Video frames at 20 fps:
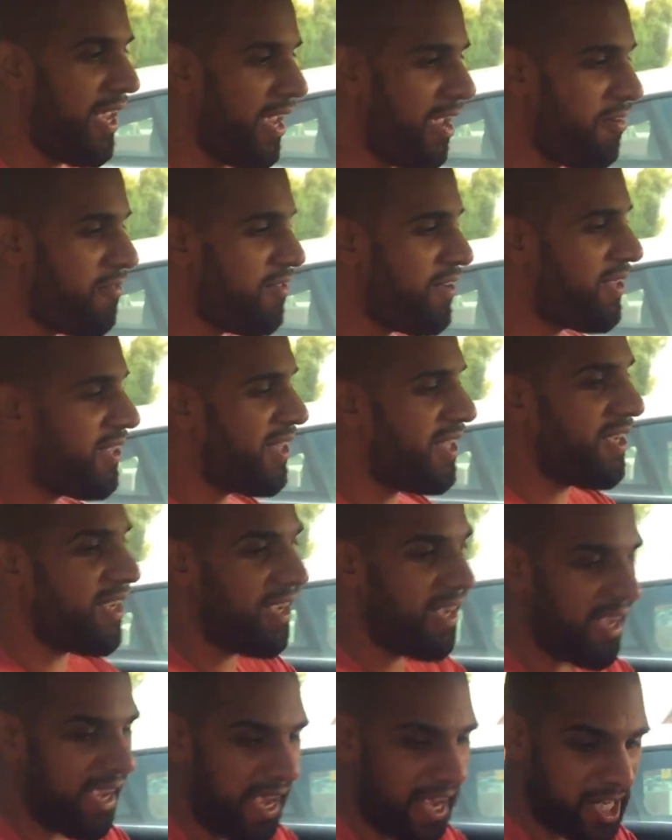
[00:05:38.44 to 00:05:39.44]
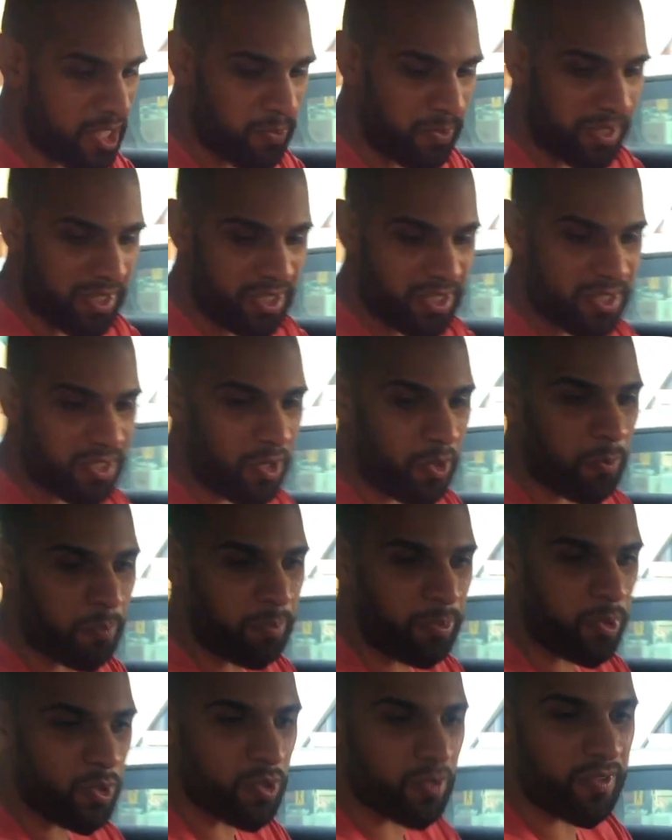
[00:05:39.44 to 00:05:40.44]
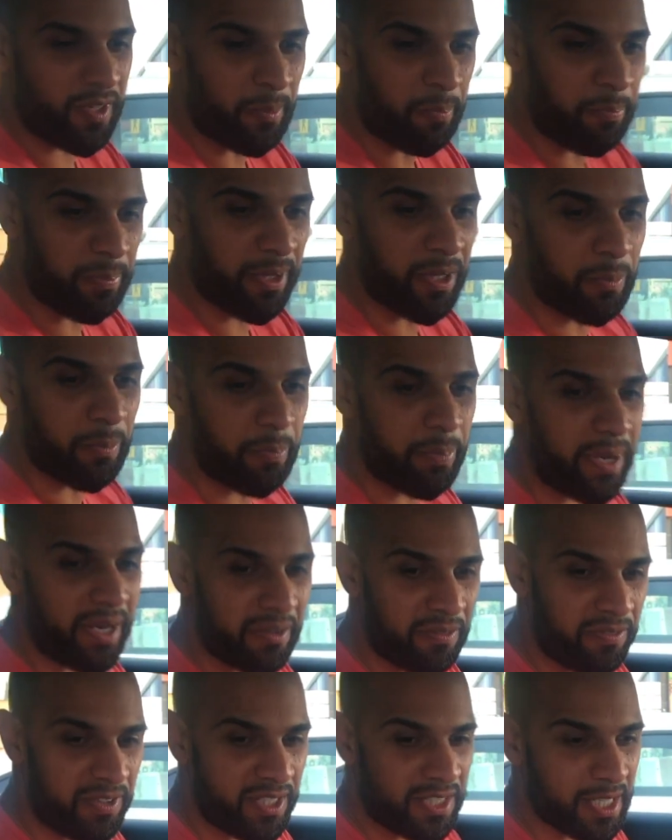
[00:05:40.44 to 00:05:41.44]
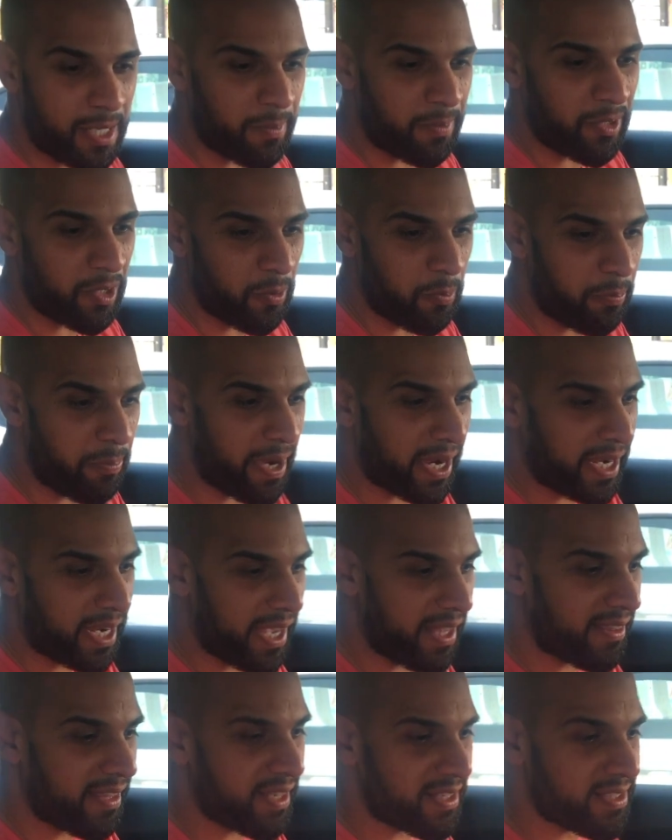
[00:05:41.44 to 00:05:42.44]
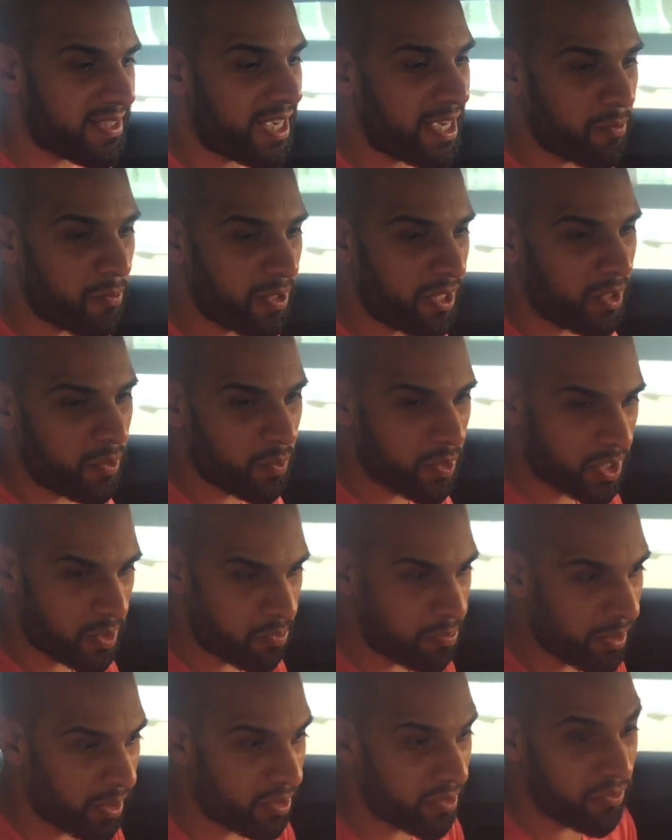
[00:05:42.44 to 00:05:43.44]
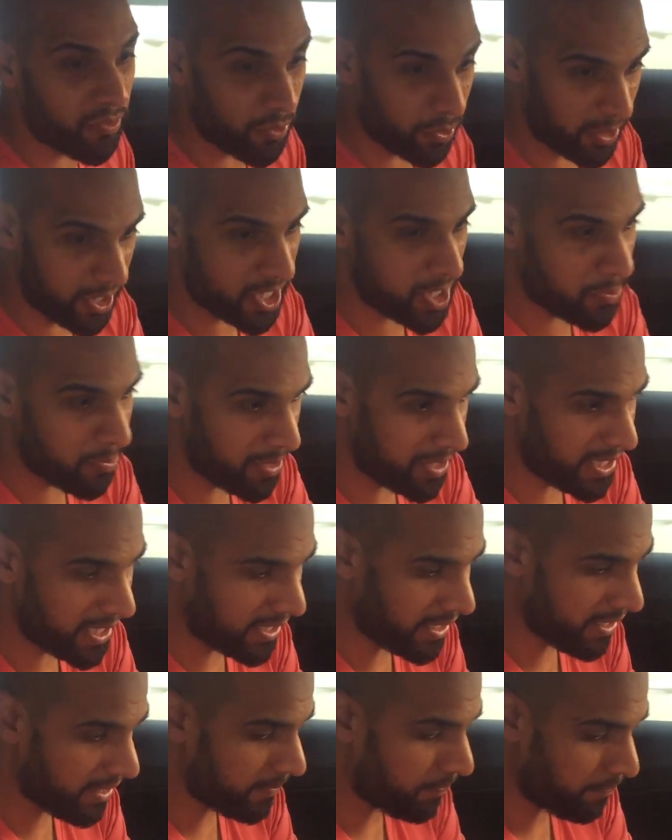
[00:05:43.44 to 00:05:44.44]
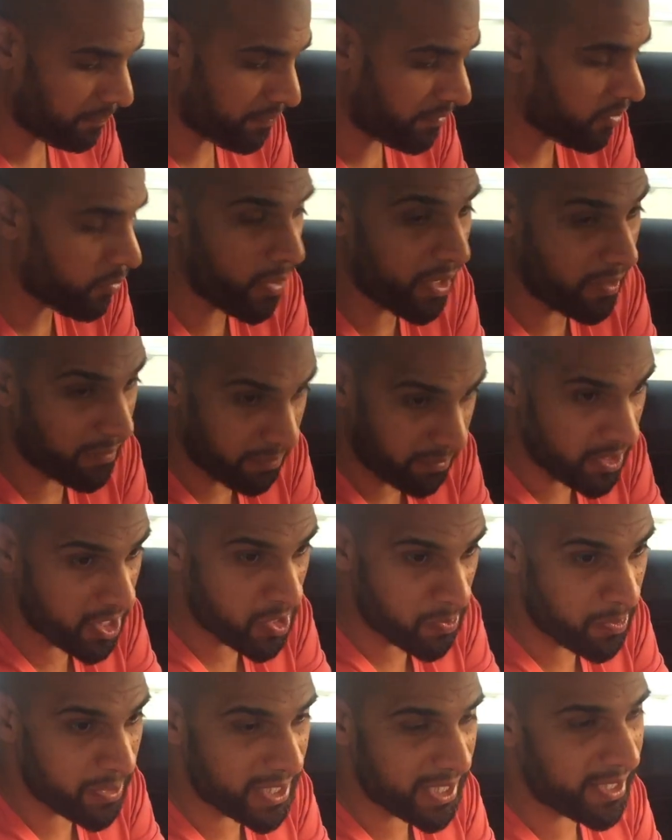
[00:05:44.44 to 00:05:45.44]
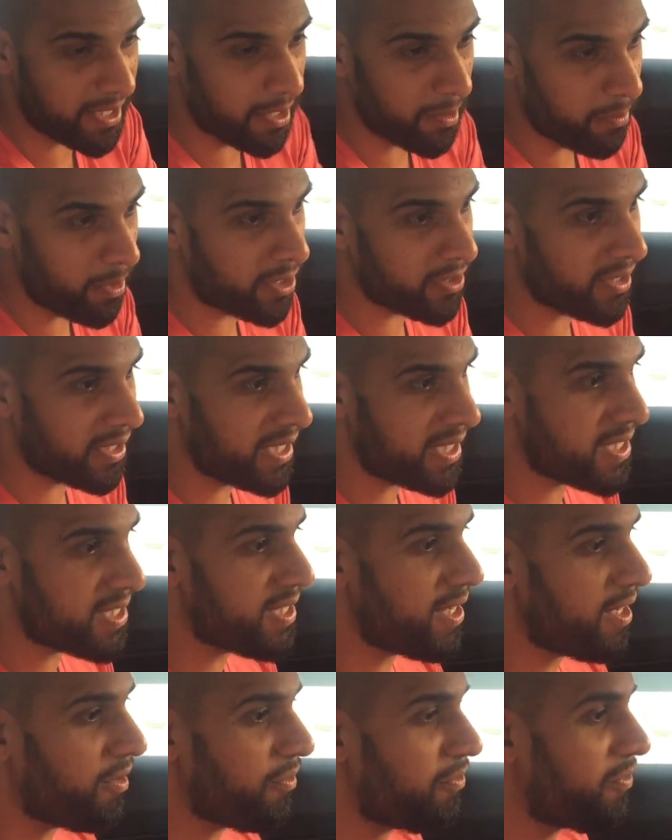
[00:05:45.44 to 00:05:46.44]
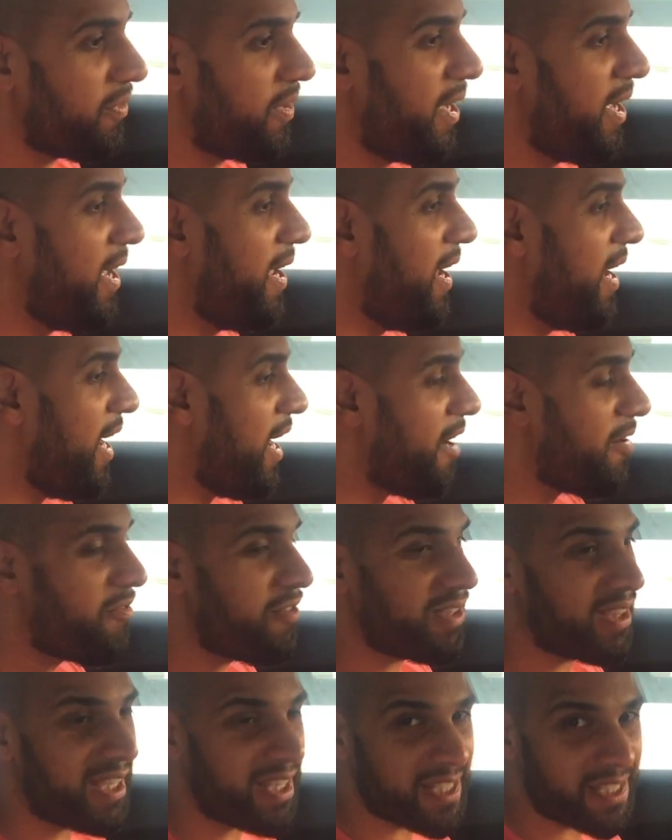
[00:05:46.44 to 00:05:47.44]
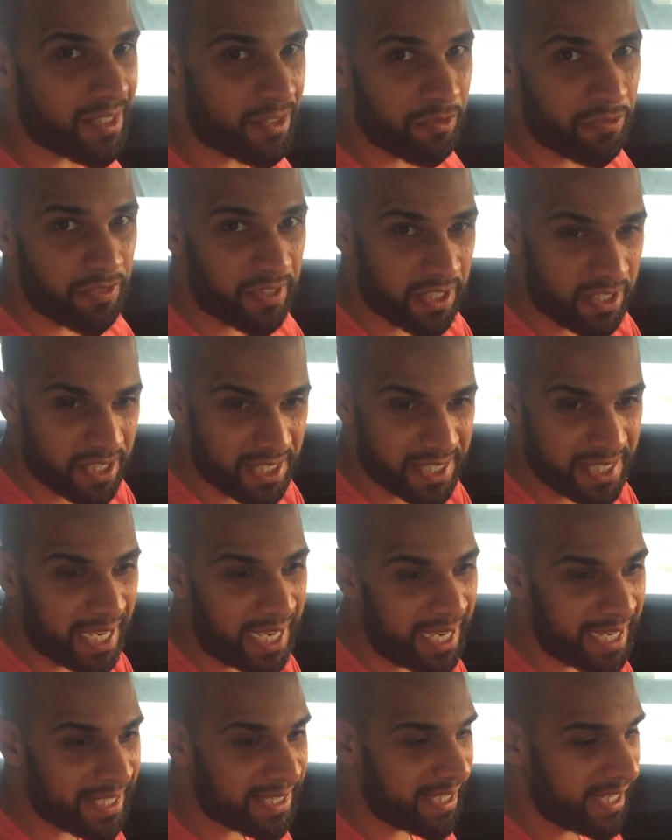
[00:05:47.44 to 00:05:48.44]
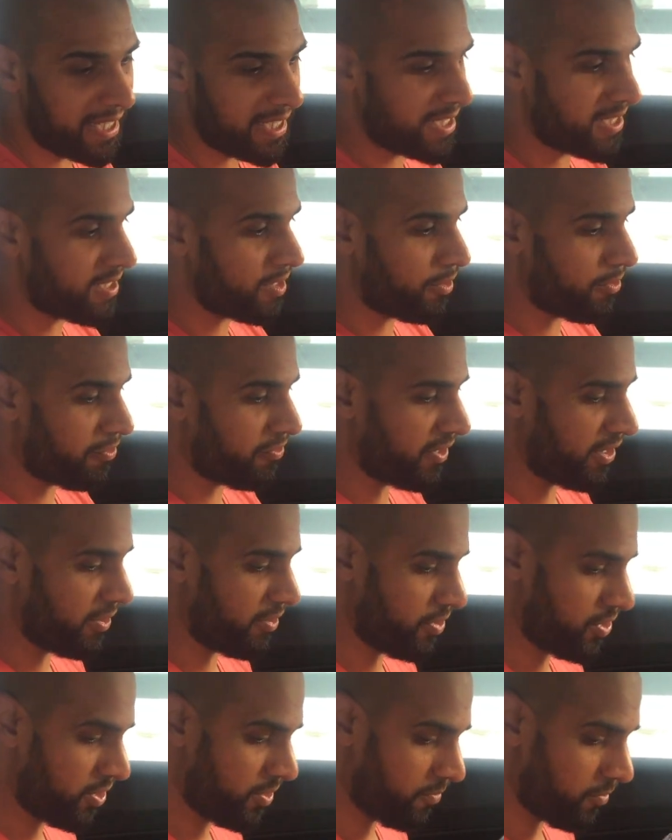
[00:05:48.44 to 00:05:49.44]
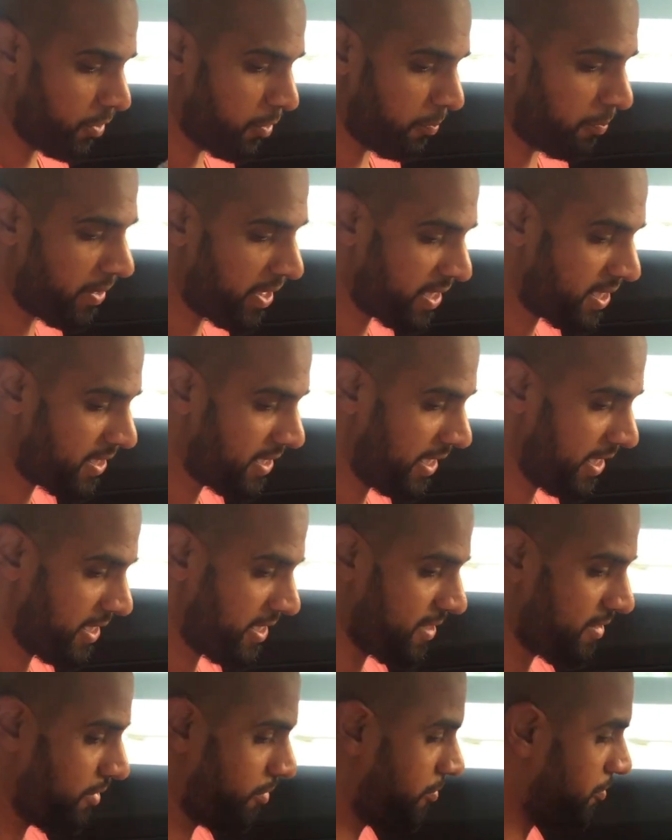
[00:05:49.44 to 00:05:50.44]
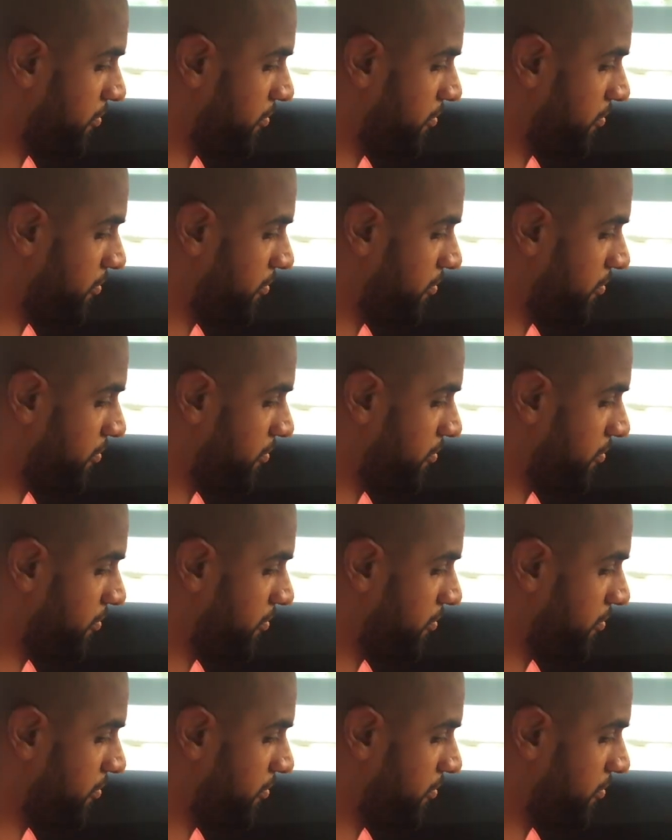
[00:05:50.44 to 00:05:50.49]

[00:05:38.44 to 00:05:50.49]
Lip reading: everything has been so beautifully built by VW back at that time when it was built for this particular model itself. Everything still feels tight, it still feels robust, it still